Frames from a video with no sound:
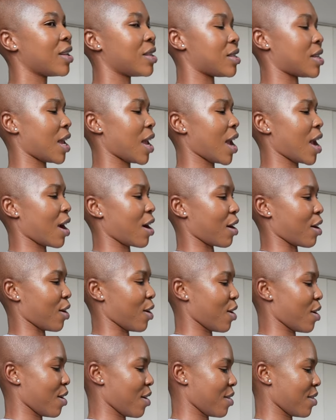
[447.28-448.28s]
Damn,
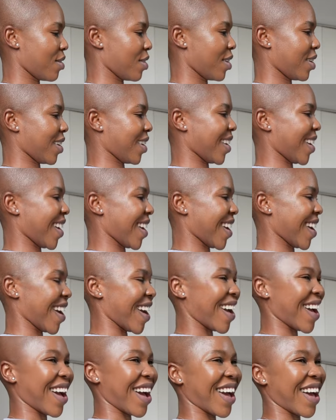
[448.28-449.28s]
girl.
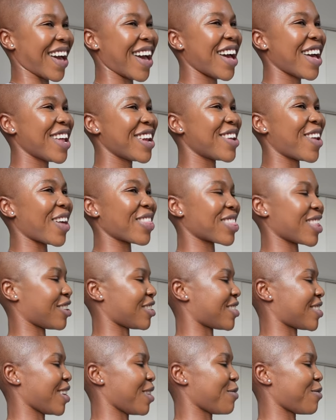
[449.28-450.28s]
That's the
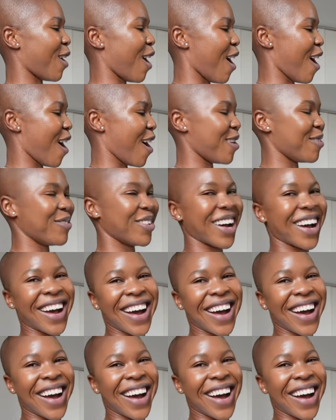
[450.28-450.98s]
stiff arm.